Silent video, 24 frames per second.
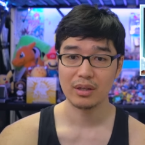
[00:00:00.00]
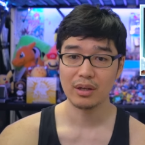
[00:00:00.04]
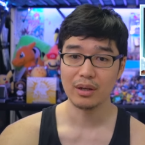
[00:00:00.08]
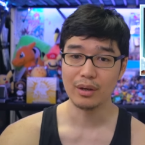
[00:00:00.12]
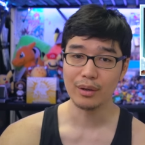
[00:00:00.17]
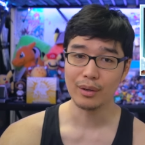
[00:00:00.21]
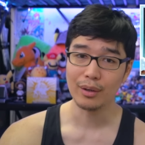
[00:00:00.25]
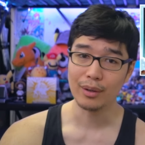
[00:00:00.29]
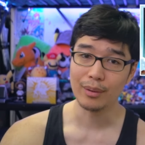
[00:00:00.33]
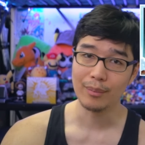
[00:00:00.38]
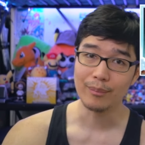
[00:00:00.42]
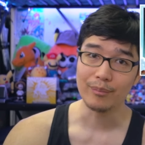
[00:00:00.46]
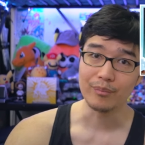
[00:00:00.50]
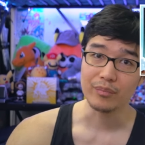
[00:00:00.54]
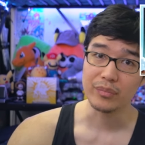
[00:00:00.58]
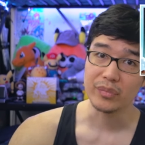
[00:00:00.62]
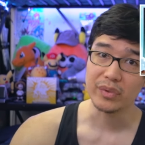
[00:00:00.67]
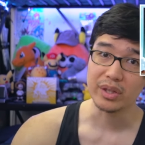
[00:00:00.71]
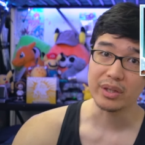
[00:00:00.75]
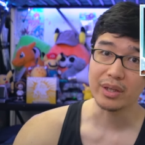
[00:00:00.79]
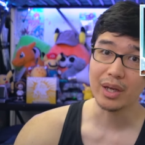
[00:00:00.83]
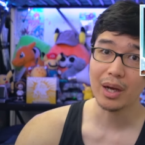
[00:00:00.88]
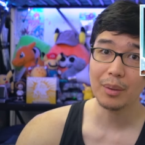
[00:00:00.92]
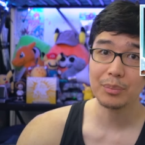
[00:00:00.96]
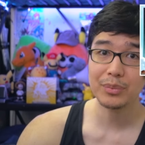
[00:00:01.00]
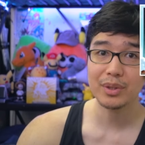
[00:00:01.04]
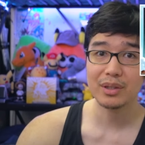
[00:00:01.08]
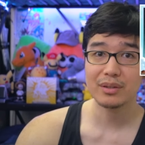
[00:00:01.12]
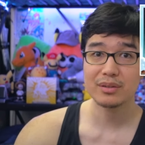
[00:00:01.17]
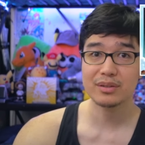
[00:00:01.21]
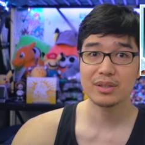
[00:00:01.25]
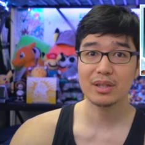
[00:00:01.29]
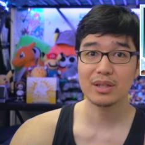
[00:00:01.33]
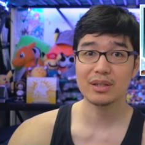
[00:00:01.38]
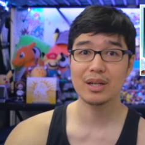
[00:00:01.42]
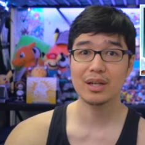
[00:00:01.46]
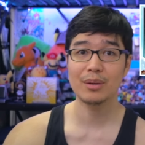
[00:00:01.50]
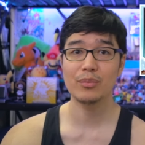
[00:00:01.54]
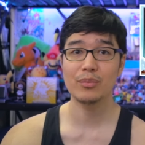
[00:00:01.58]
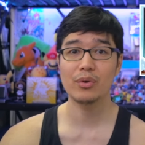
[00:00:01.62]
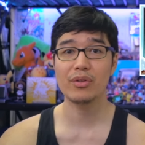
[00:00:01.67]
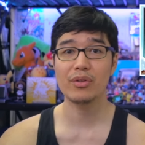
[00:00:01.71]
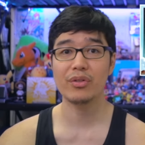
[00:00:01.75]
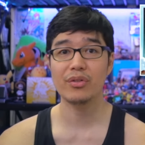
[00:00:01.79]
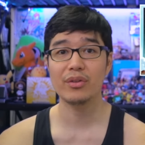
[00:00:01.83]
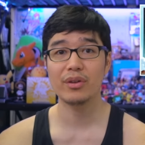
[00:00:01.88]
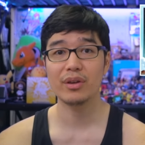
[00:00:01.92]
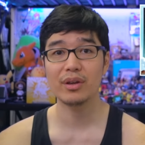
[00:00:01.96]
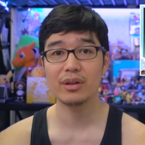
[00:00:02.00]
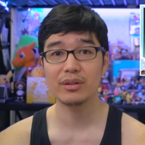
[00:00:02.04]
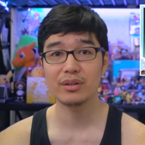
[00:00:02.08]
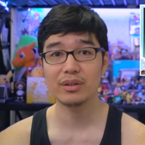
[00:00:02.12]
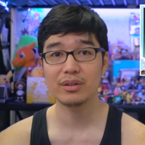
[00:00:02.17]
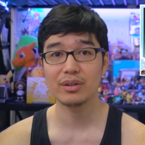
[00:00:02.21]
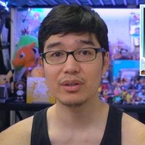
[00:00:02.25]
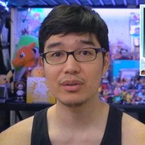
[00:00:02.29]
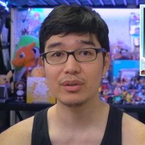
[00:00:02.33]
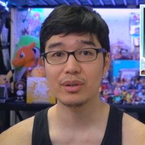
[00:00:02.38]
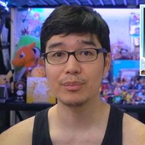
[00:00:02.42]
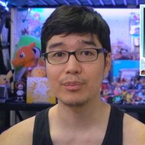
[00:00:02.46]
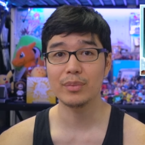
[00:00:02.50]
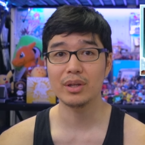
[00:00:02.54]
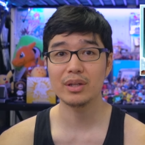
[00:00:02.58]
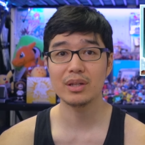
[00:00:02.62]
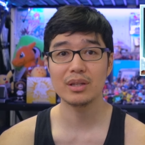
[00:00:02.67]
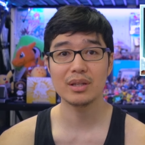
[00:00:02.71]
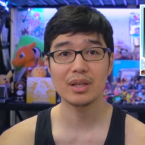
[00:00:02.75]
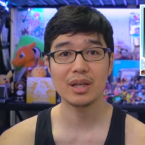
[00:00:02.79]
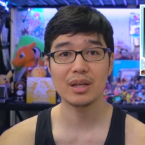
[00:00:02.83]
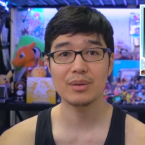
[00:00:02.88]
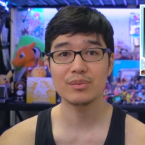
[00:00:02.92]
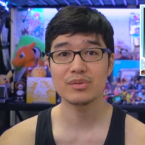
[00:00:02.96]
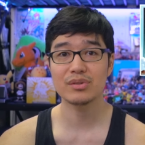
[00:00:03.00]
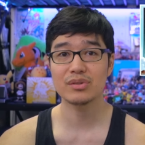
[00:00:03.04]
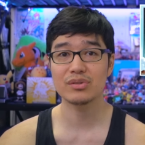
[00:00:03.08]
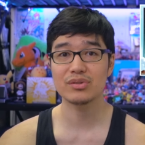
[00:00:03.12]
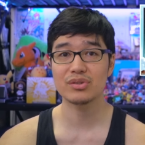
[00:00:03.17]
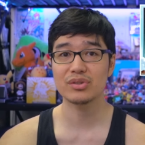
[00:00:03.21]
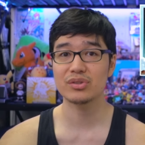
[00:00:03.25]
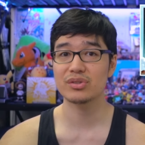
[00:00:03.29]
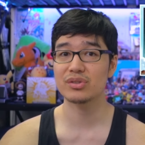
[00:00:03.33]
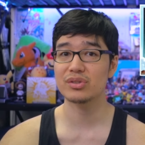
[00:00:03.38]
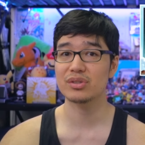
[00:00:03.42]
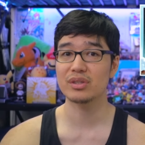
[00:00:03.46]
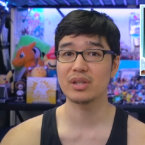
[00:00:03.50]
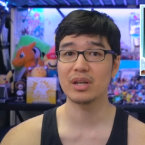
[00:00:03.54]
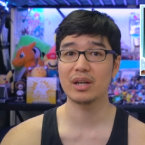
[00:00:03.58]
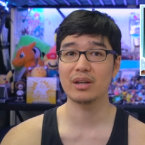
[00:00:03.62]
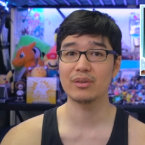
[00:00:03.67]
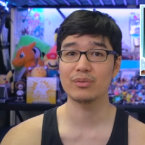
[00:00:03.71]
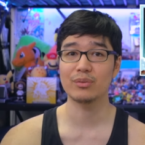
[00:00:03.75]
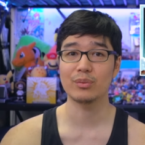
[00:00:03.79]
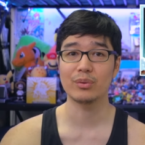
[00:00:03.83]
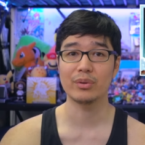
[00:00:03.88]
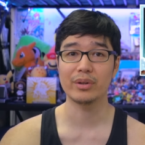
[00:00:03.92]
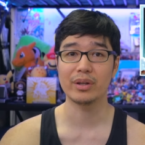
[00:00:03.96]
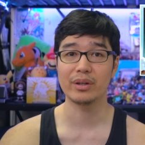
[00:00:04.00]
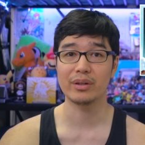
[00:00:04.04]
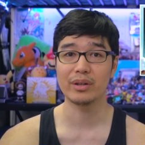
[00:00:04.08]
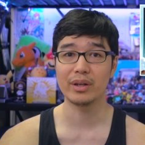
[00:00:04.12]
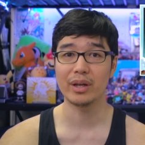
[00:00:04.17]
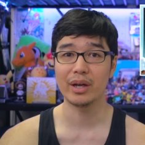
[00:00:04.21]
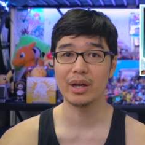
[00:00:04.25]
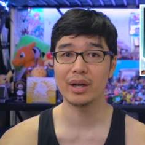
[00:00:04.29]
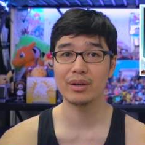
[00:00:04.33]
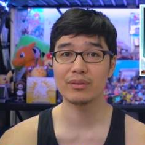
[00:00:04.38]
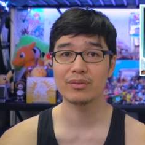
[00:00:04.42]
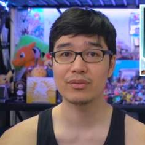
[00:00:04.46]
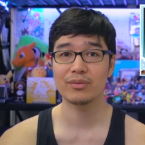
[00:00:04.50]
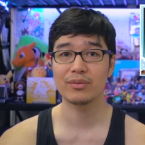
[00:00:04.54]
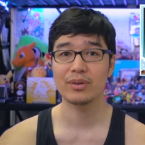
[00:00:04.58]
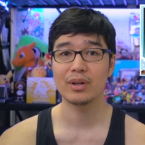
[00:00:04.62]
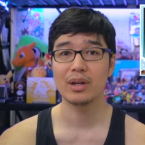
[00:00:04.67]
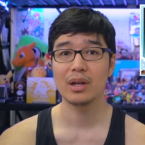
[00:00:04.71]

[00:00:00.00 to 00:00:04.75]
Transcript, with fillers: um, the updates that come with it, you know, the mini games are just not really enough.